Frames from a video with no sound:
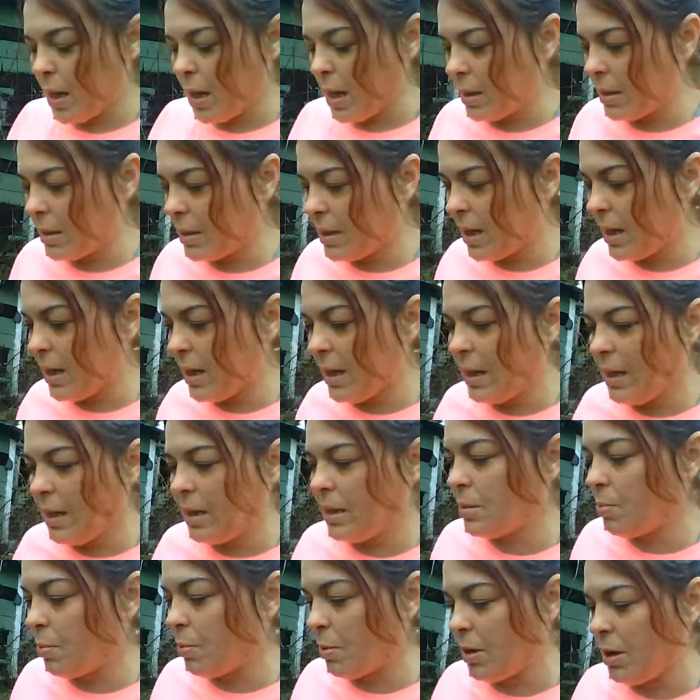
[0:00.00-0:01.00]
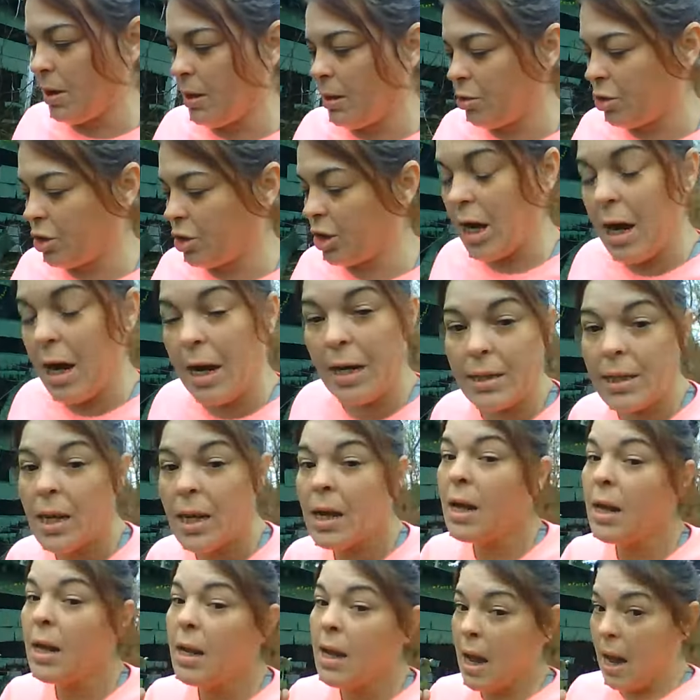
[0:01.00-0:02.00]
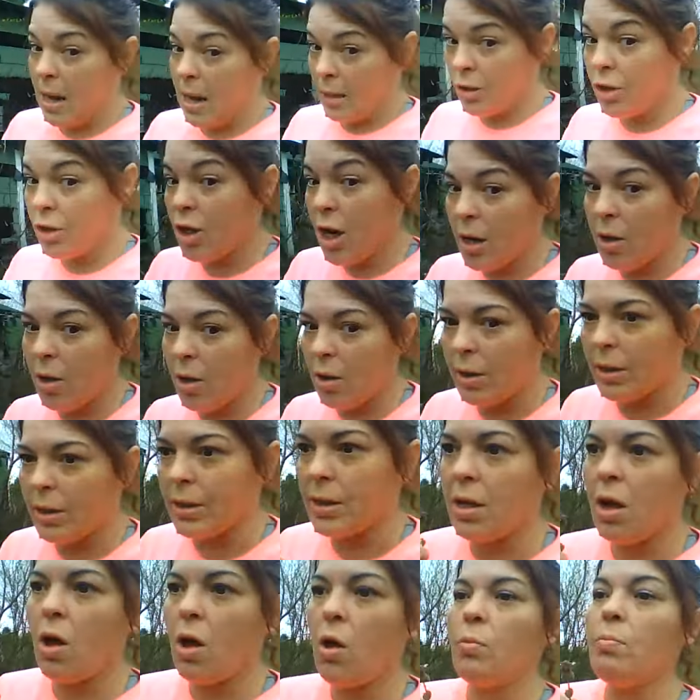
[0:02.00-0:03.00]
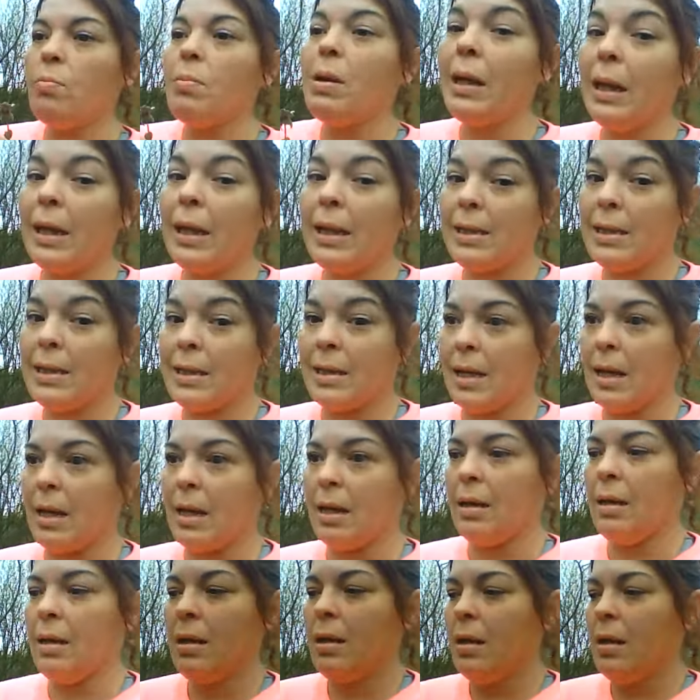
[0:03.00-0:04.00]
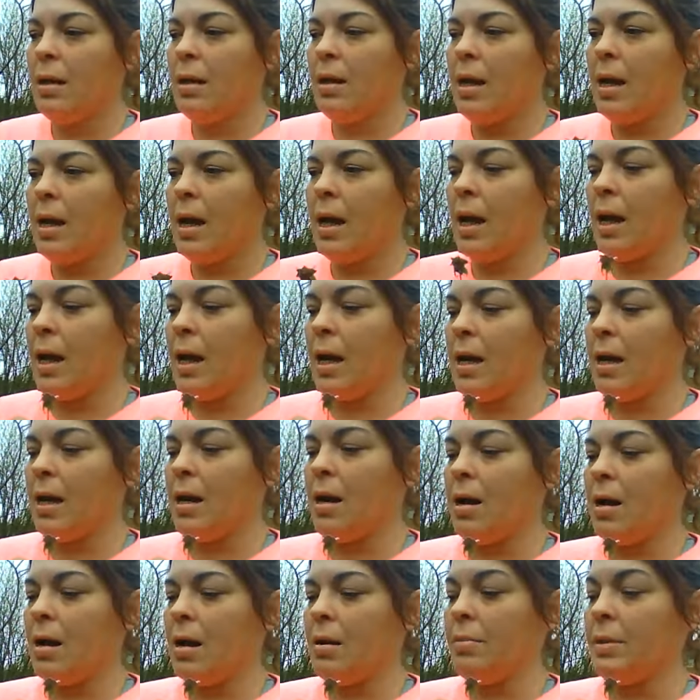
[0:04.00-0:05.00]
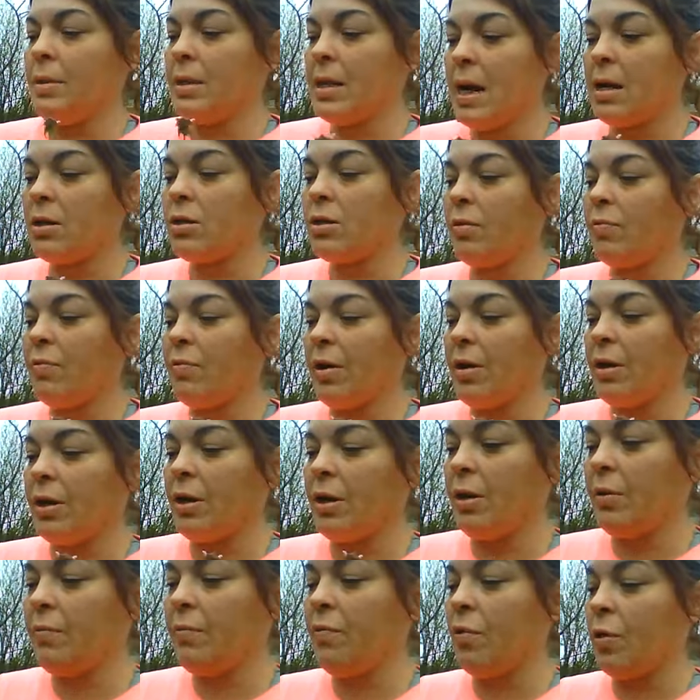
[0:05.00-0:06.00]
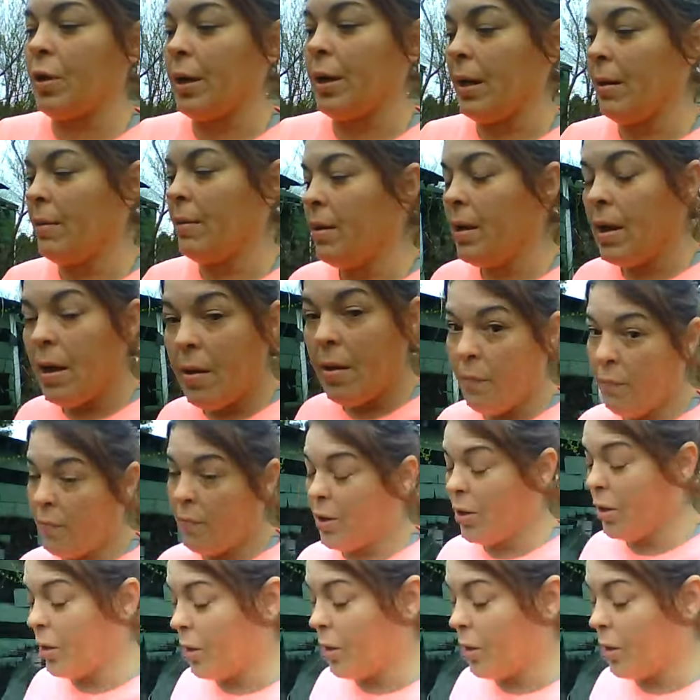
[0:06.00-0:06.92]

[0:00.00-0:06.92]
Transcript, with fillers: that in teas, put it in your shakes. Check on it. It's called Melissa and um, it's actually very good for you. Very